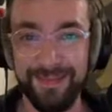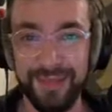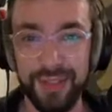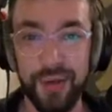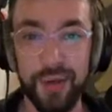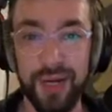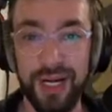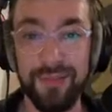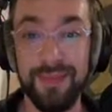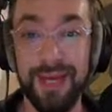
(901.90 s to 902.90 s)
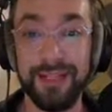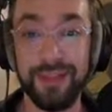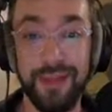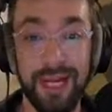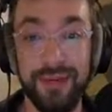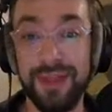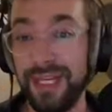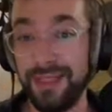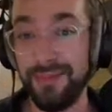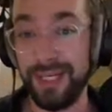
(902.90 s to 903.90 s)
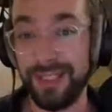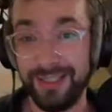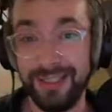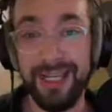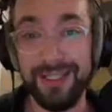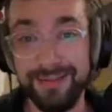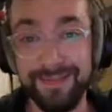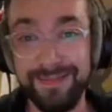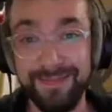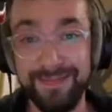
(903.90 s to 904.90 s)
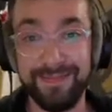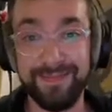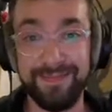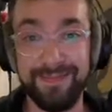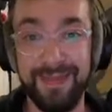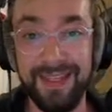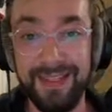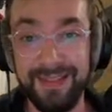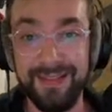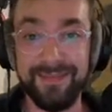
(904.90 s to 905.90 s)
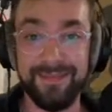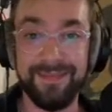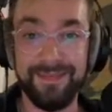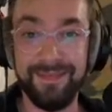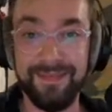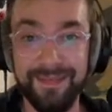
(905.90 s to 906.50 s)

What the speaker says: There's a lot of different schools of thought. There's not a